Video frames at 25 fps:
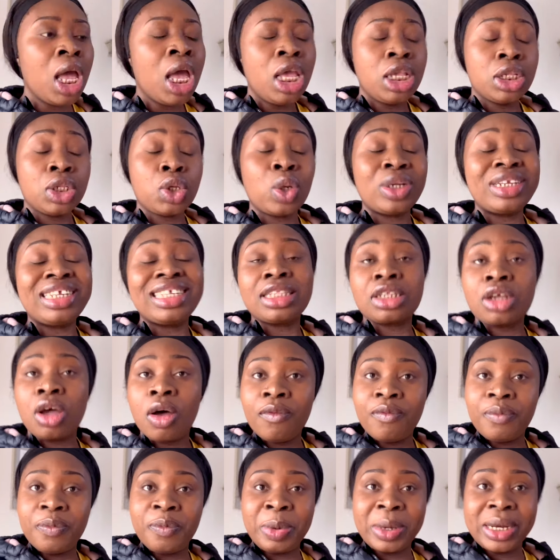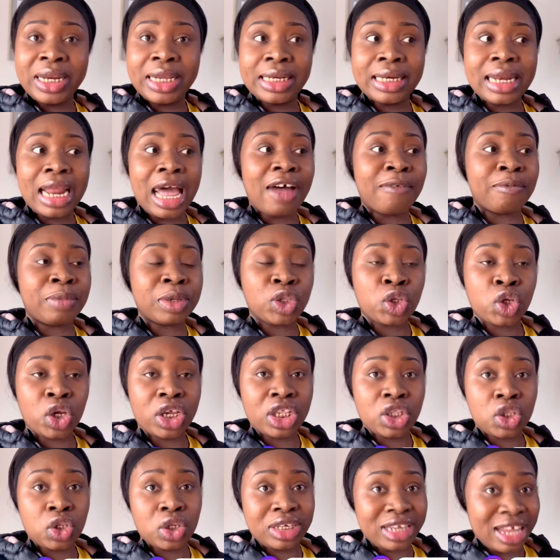So this company, I've been talking
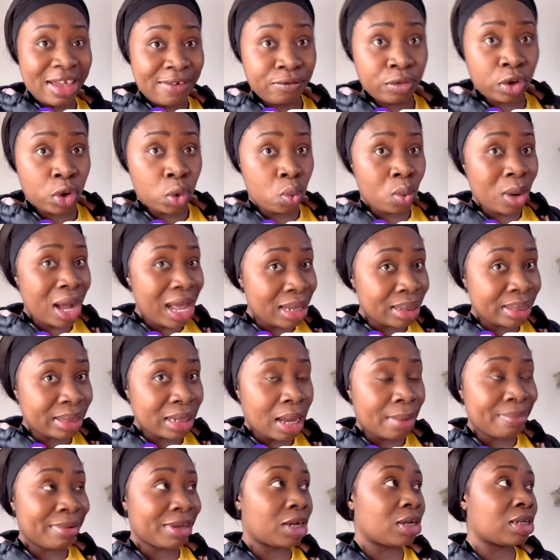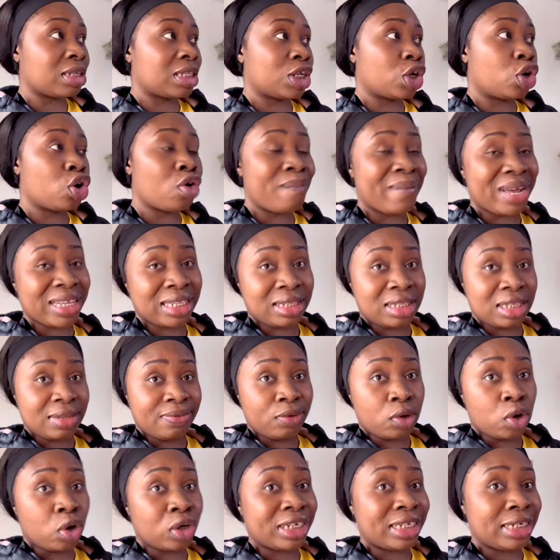to them for a while now because they got my
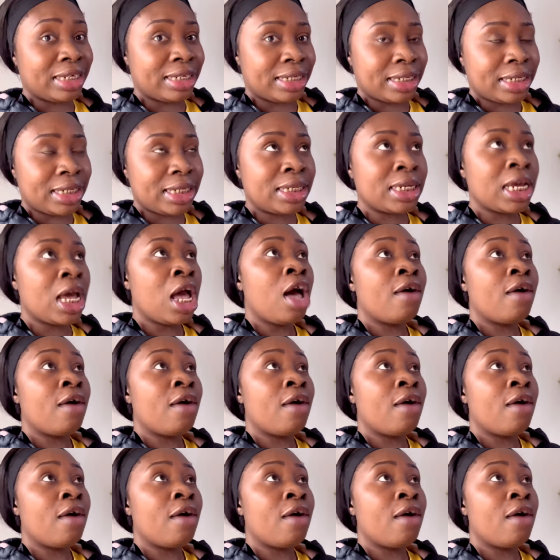CV on Indeed.